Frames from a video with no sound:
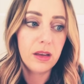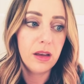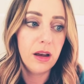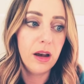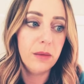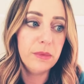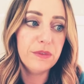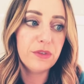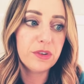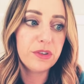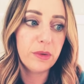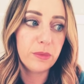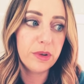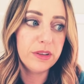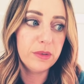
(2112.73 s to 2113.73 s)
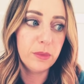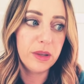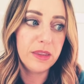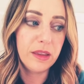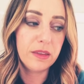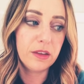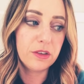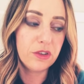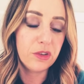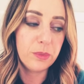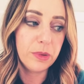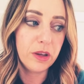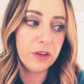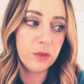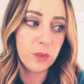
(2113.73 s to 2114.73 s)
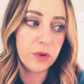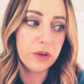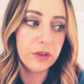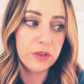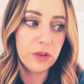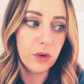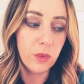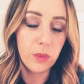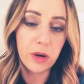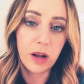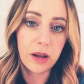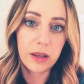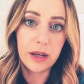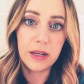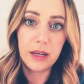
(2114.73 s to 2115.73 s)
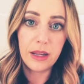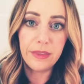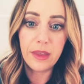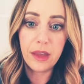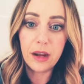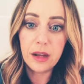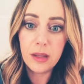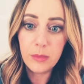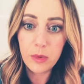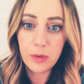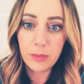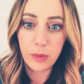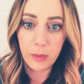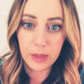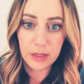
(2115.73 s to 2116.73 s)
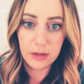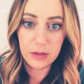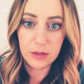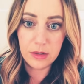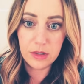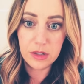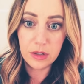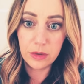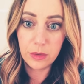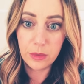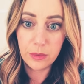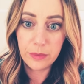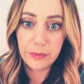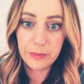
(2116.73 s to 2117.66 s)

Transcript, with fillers: Um, and for some reason, we think that just because we're an adult, we're not going to need that anymore, but we do.